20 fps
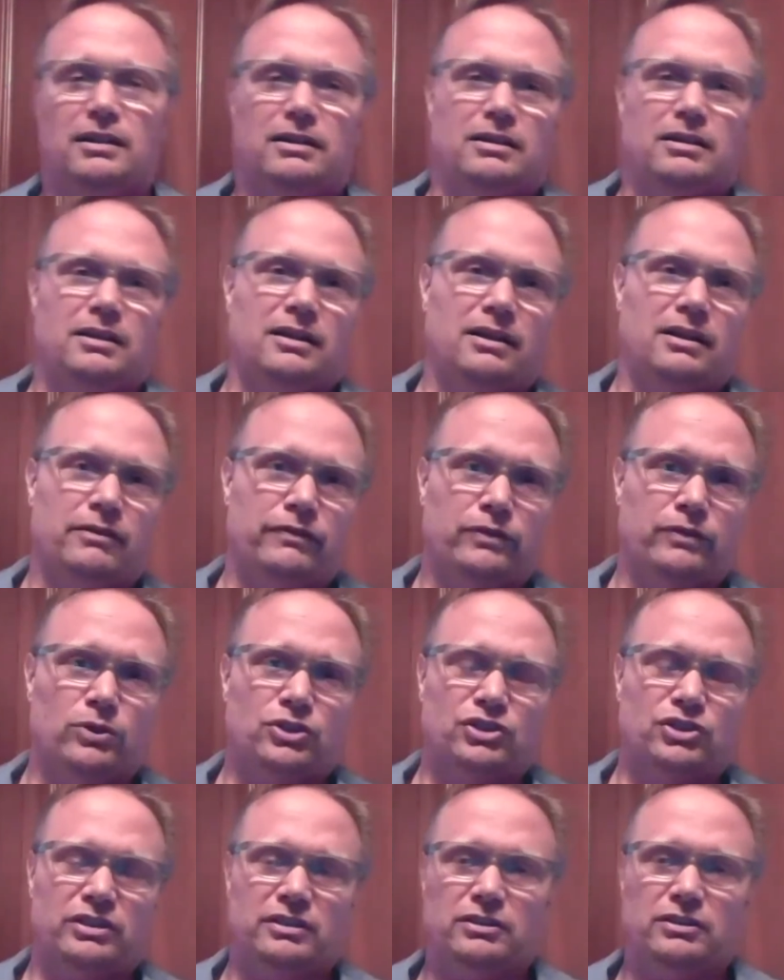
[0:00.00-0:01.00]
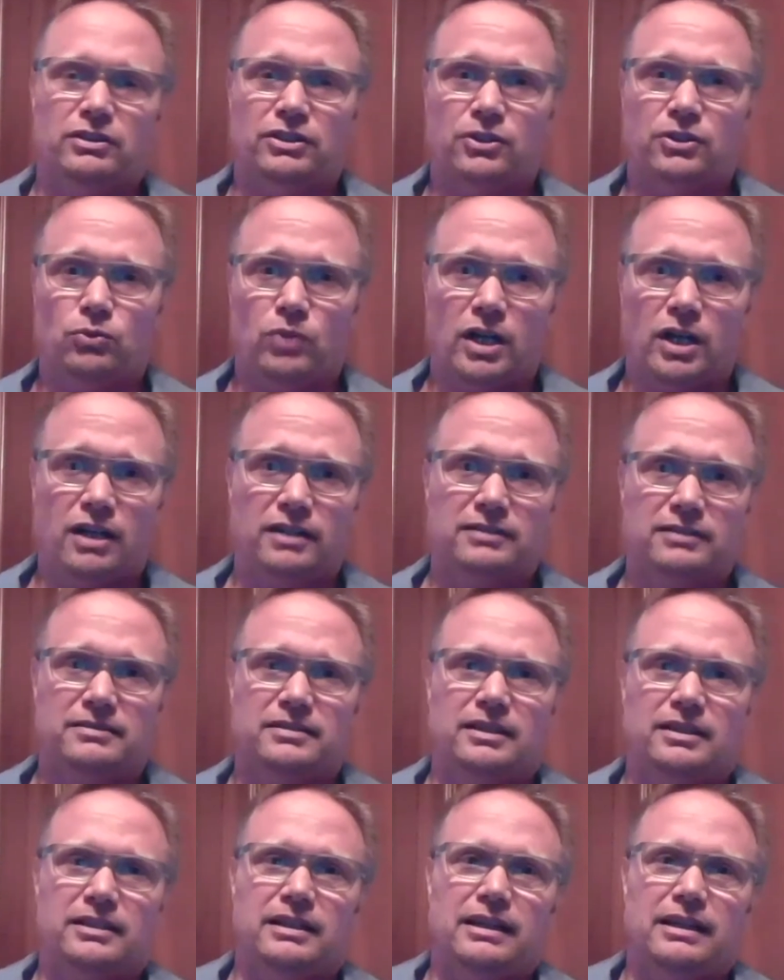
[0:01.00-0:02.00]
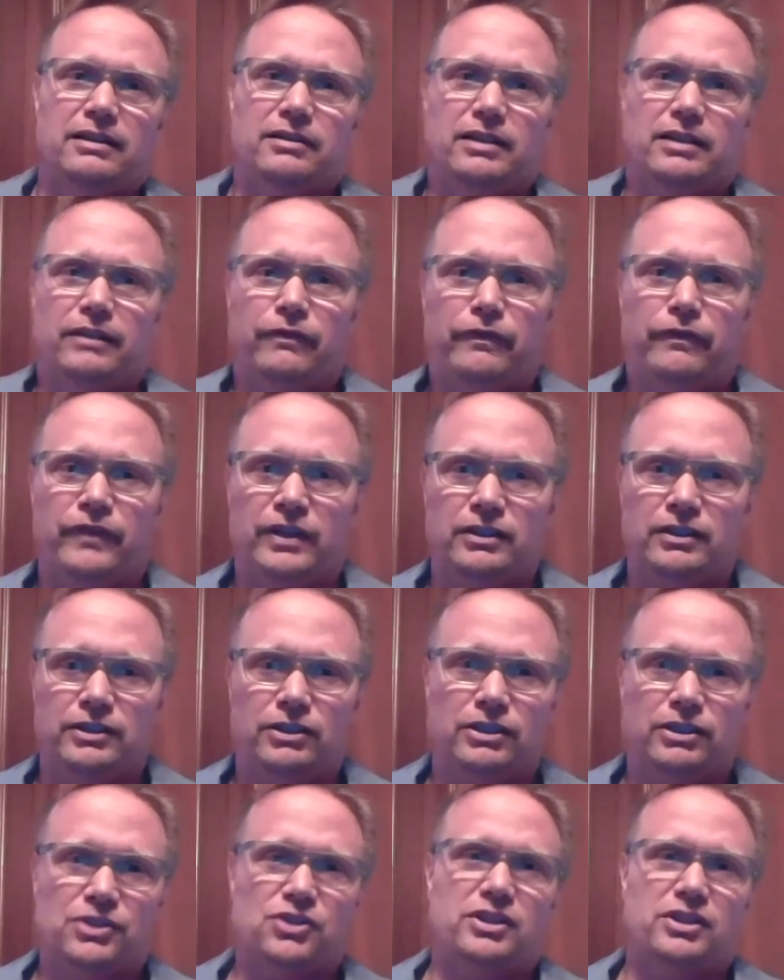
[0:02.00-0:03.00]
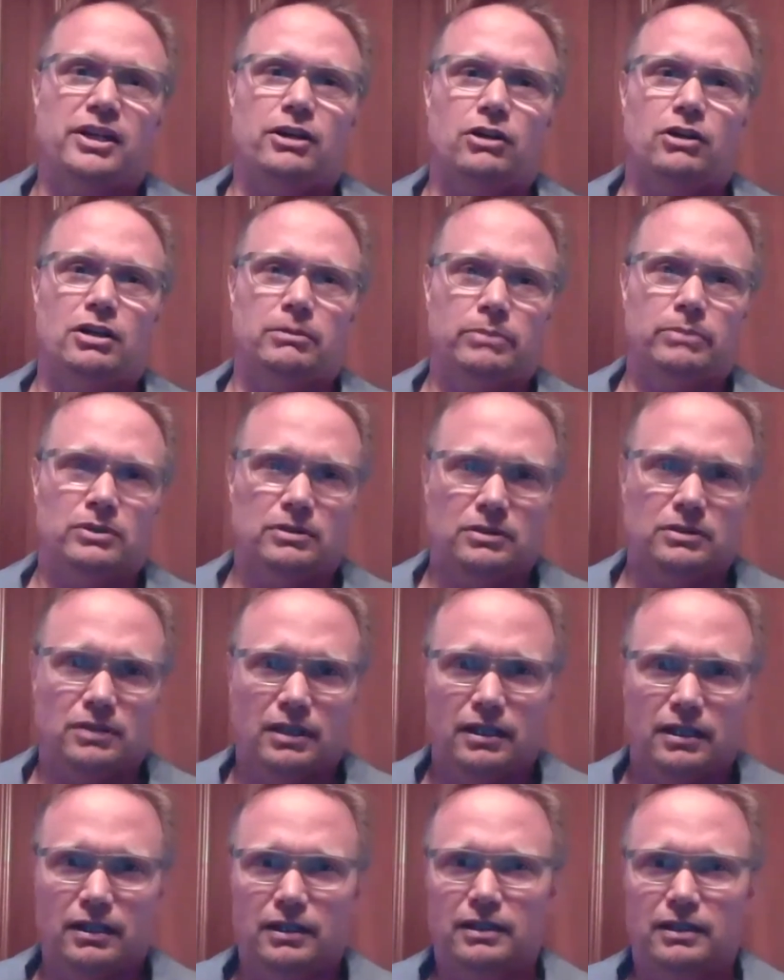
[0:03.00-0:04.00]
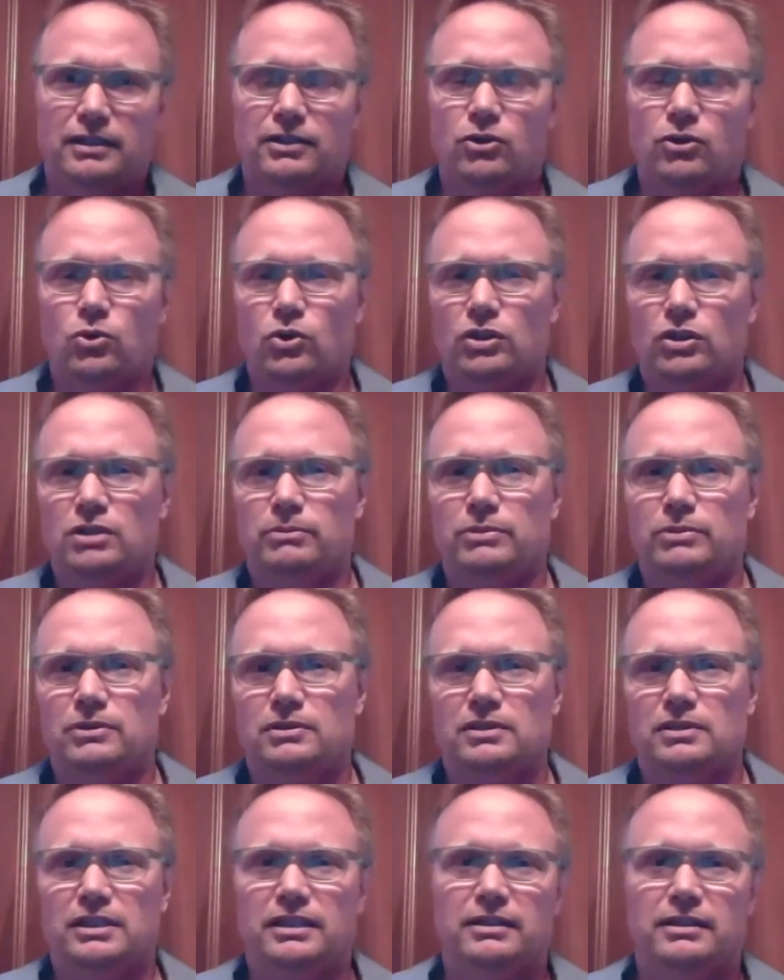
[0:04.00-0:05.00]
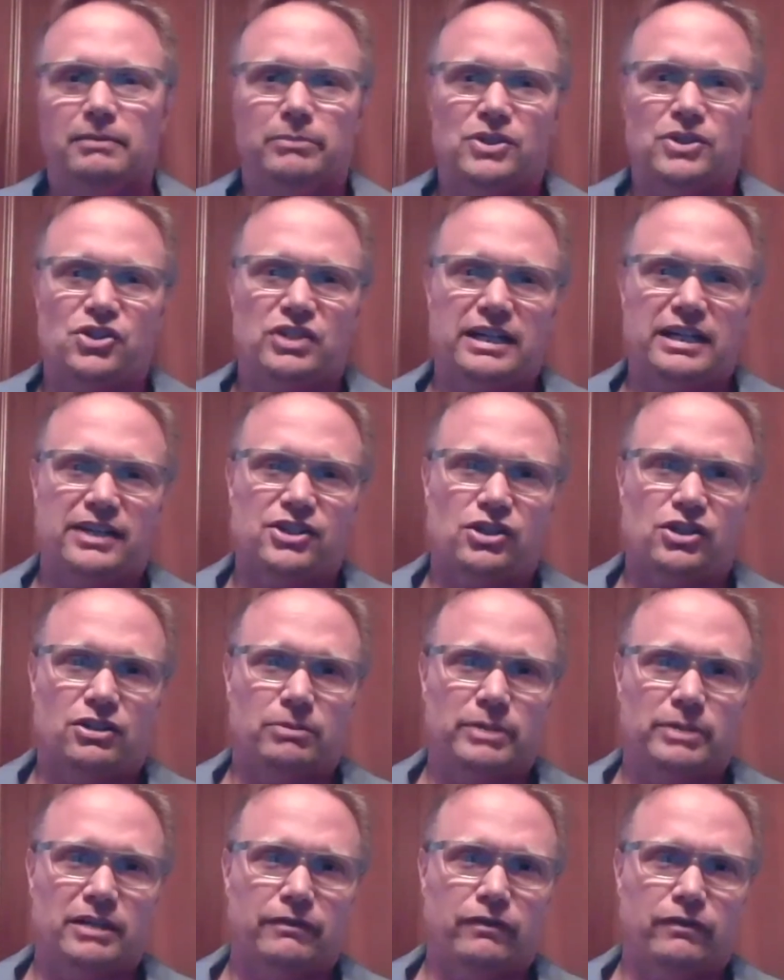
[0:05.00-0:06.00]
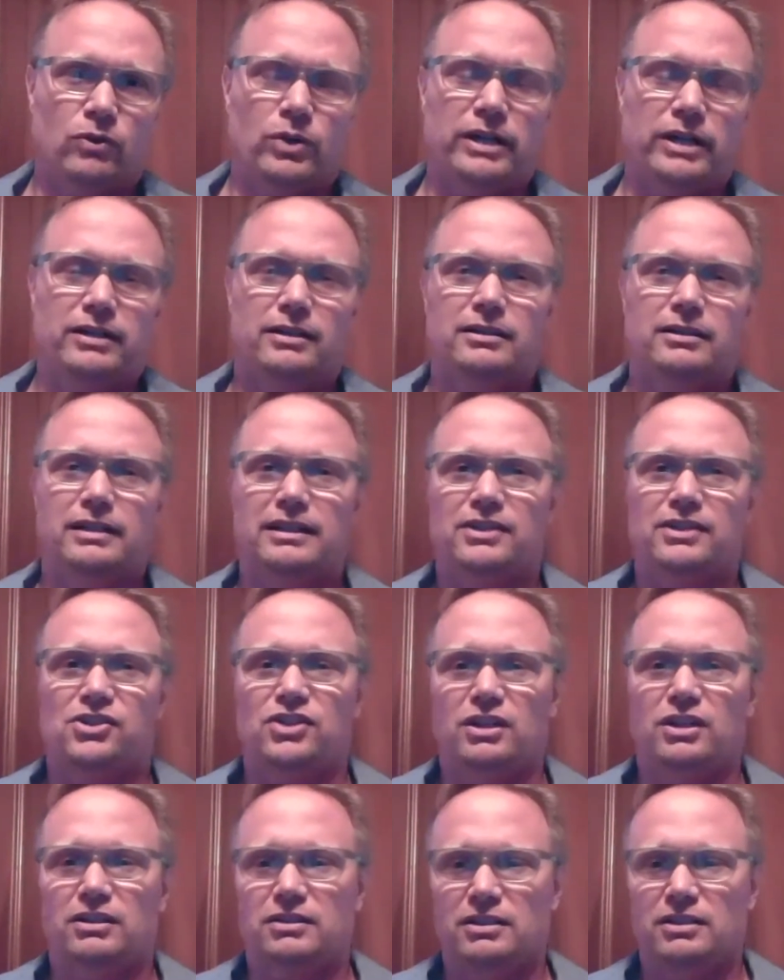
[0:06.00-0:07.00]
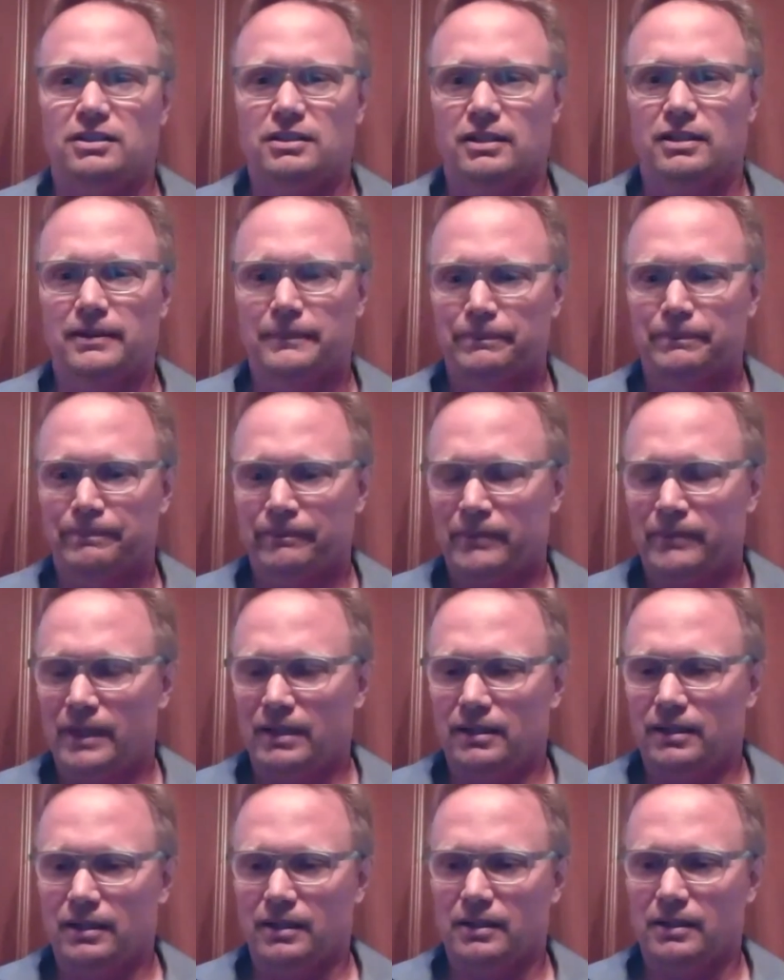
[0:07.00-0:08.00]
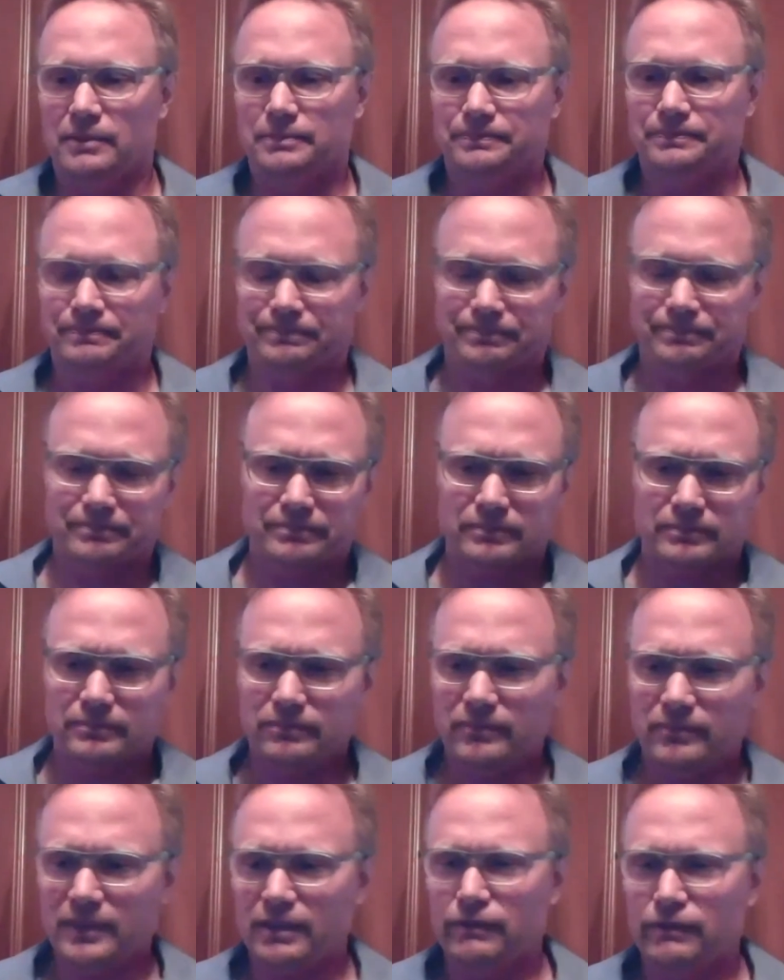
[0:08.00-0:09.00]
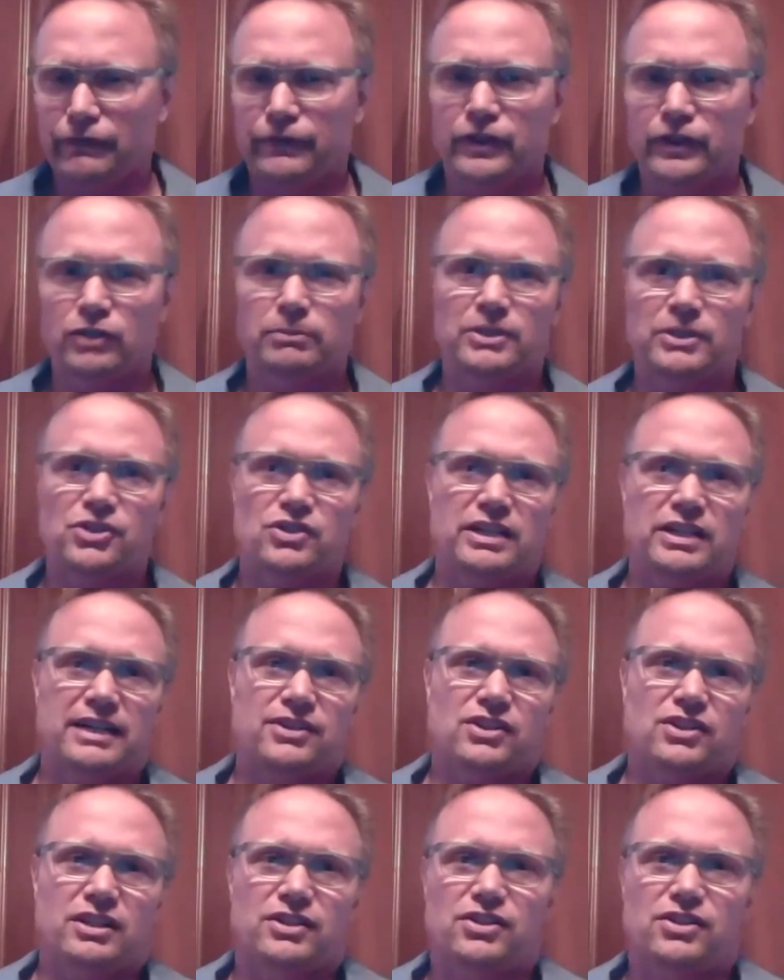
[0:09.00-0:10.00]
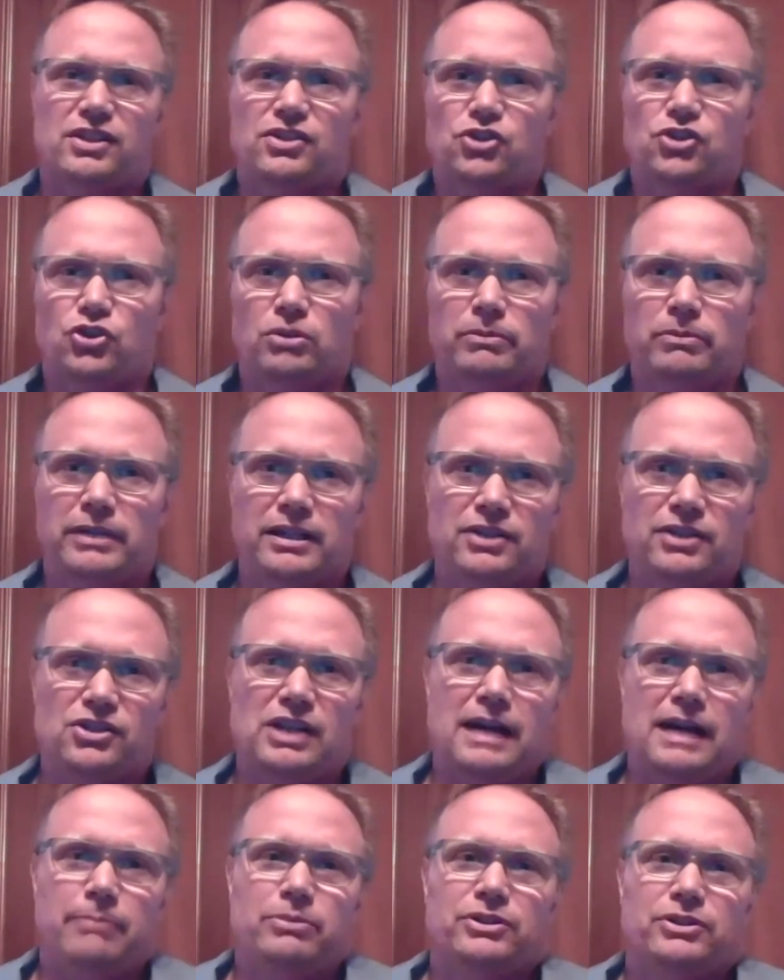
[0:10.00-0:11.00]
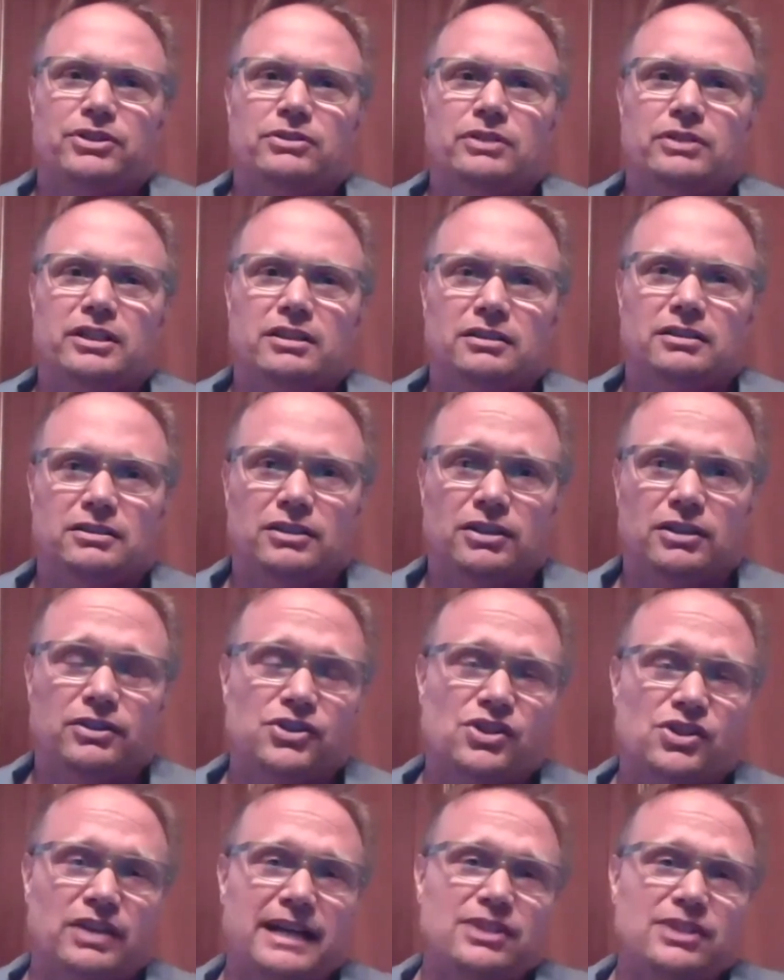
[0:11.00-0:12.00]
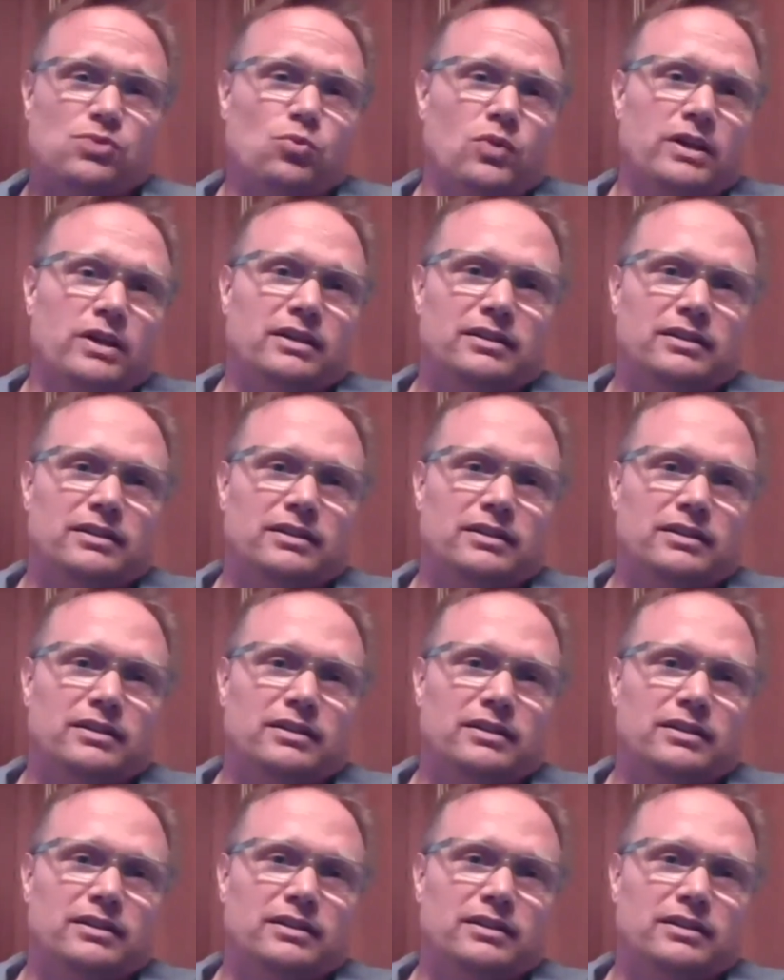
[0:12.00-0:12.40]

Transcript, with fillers: unfortunately, learn the wrong thing that that failure is terrible and horrible, and mistakes are to be avoided. They start to um, fear mistakes, and it's this tremendous opportunity to learn. So that's one of the